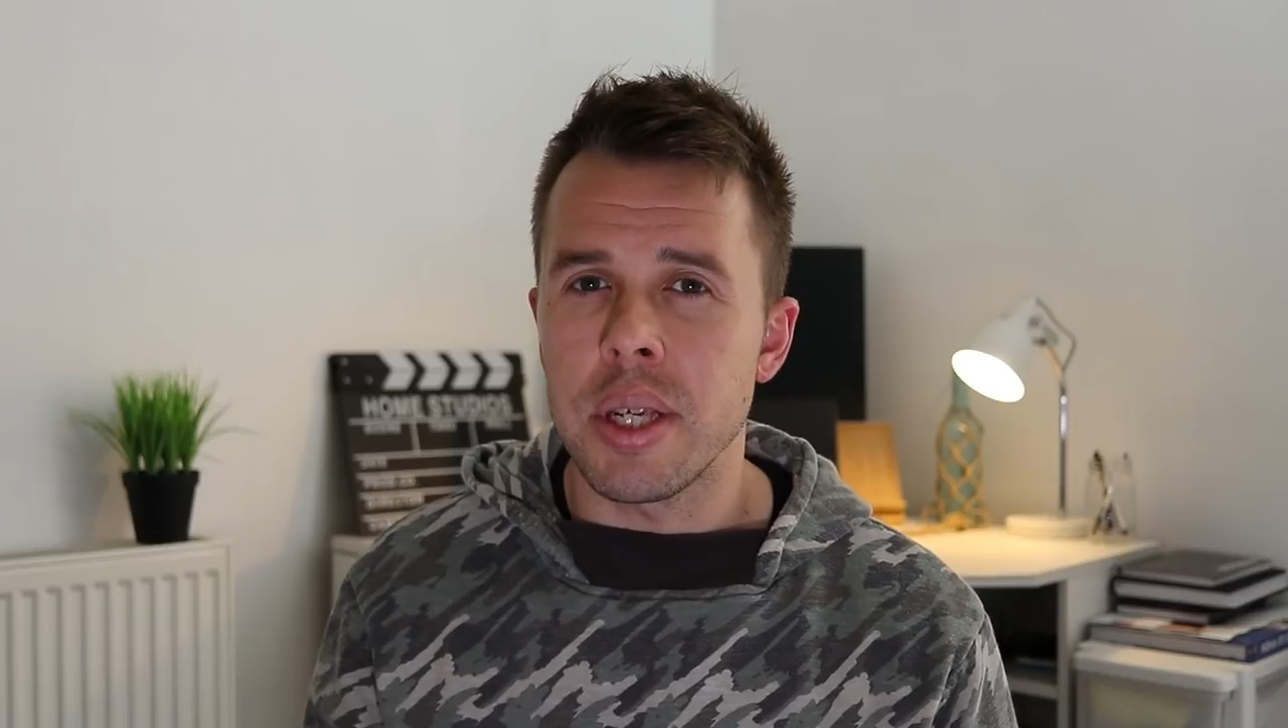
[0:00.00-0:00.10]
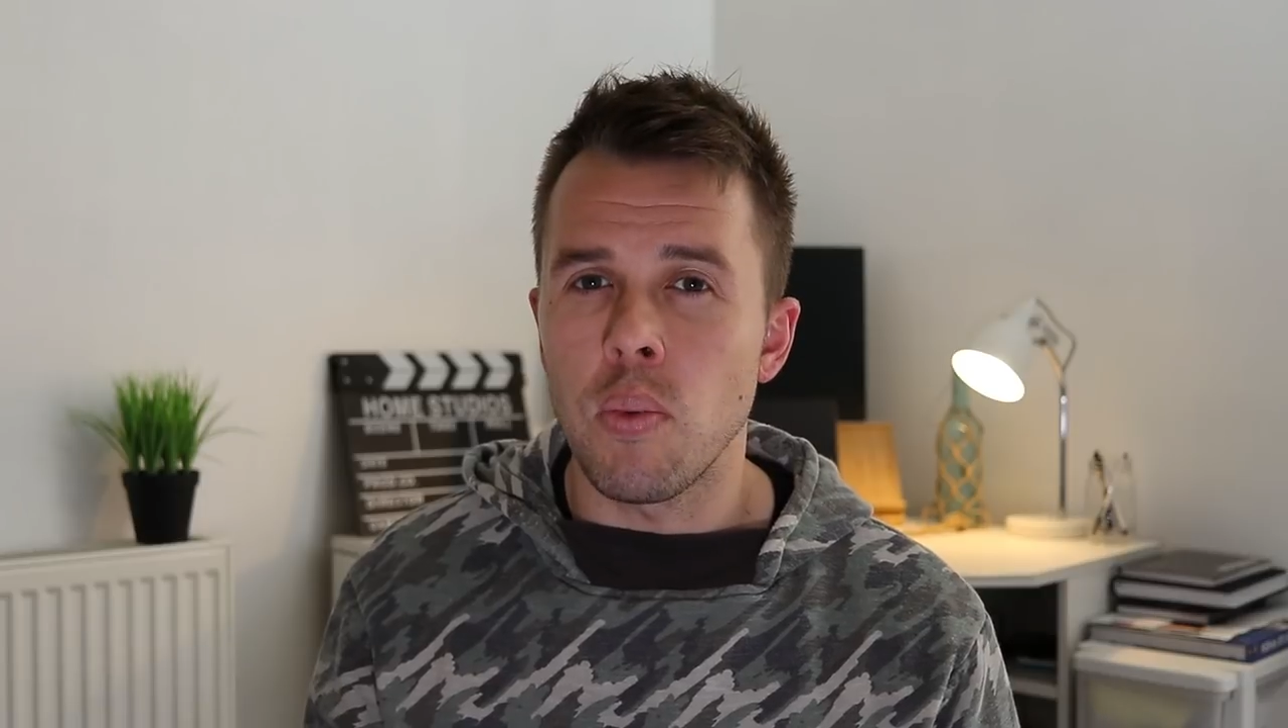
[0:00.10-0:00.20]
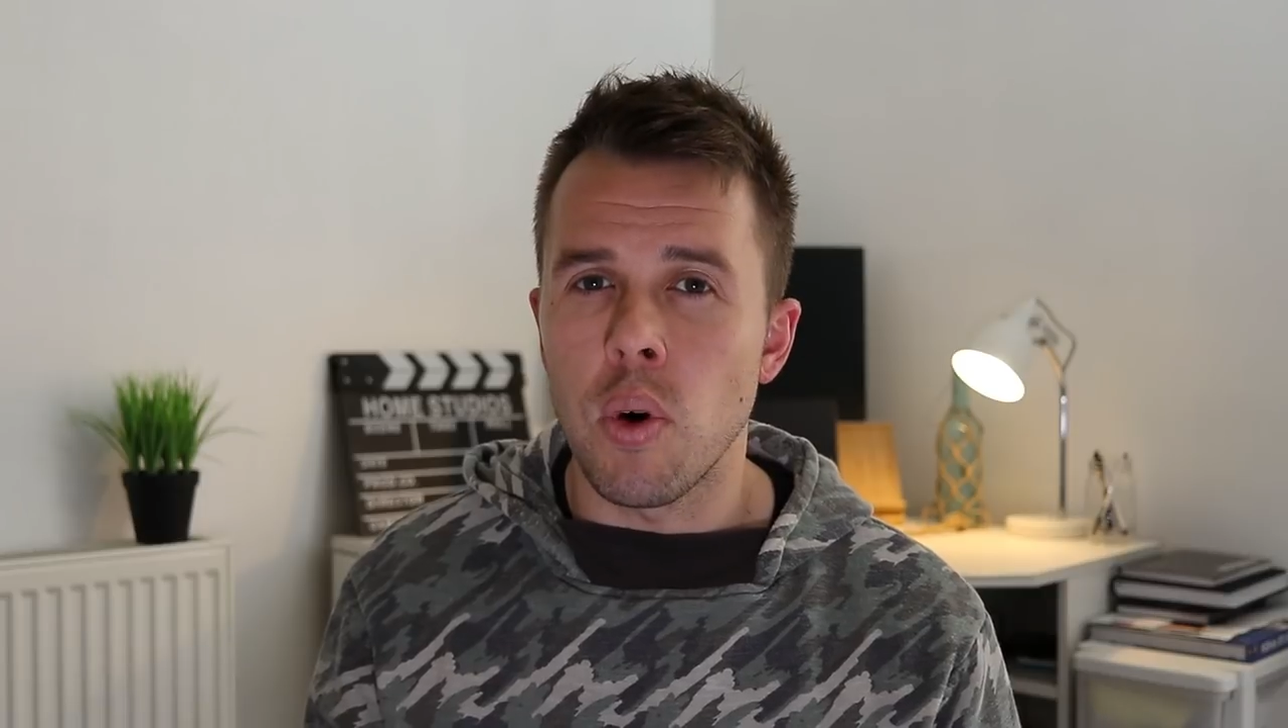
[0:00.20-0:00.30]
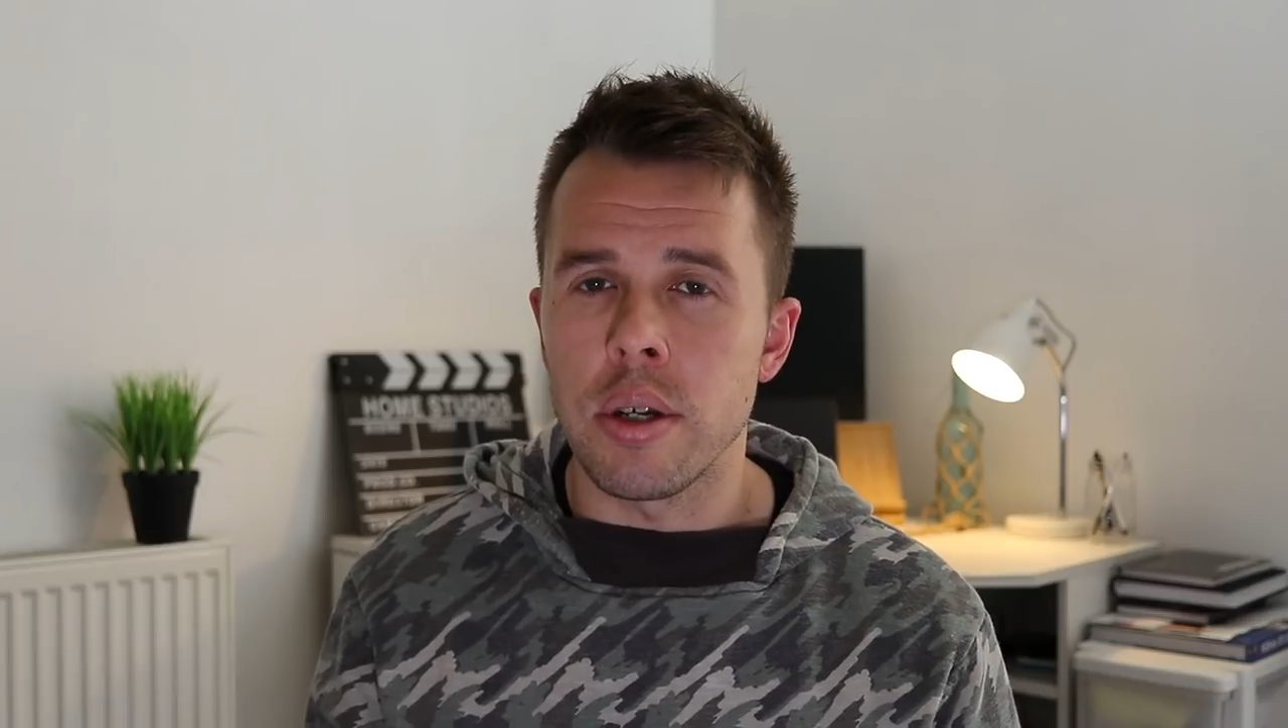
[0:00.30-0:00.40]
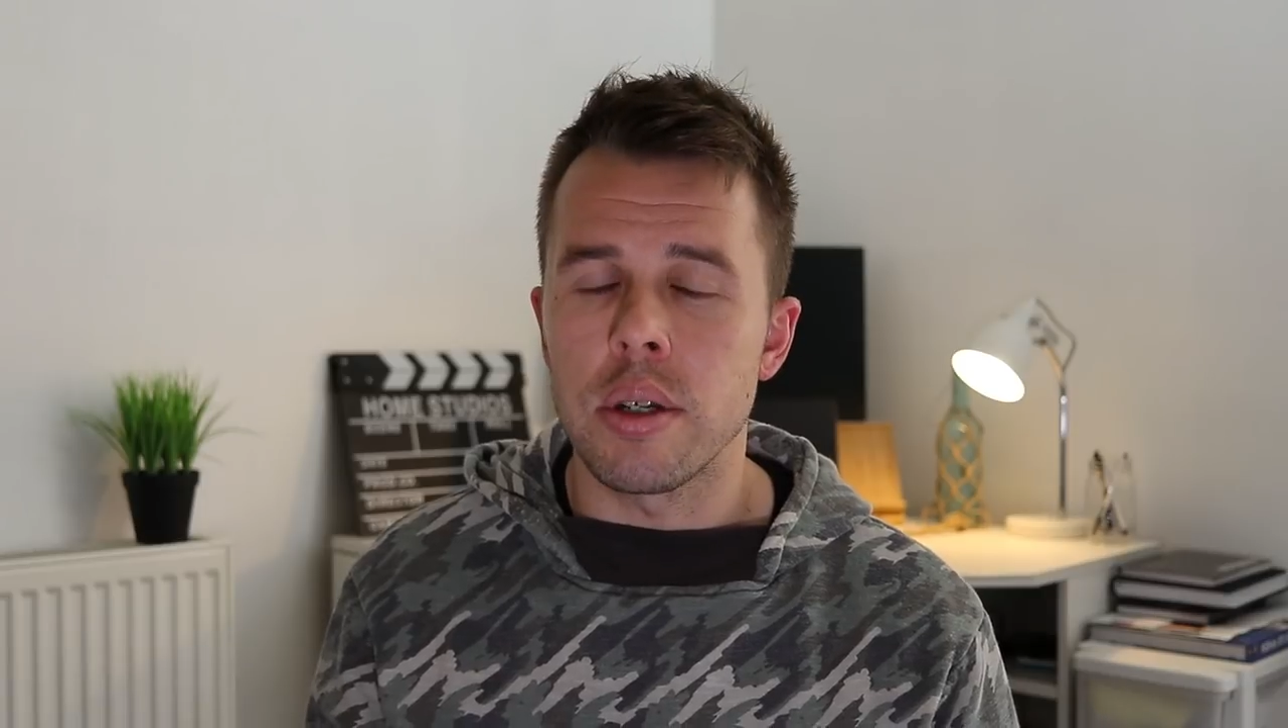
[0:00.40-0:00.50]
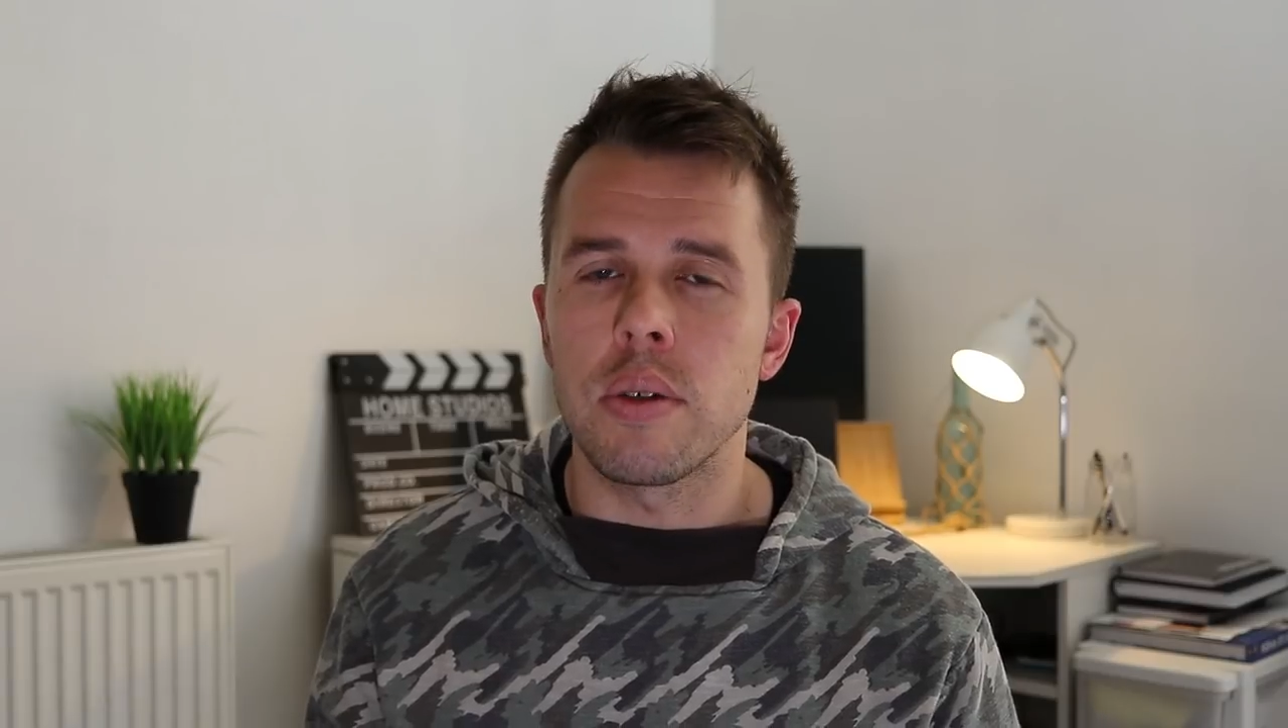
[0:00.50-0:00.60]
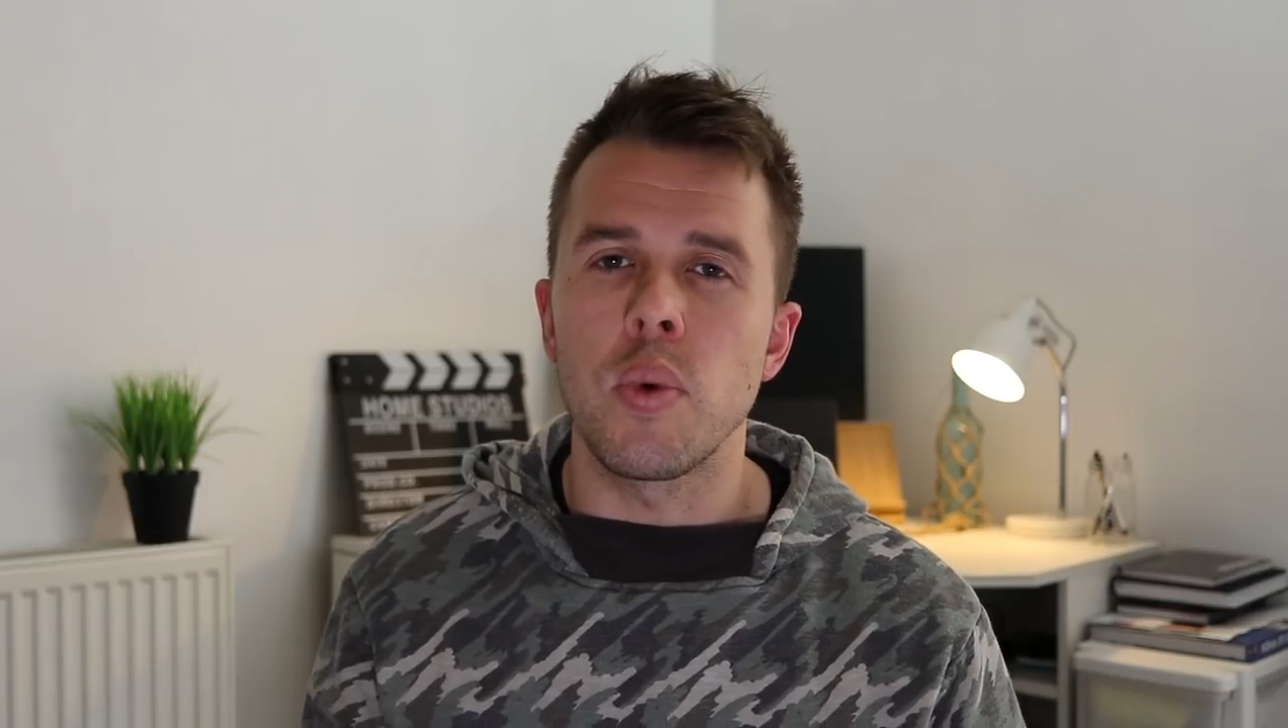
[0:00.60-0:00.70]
it was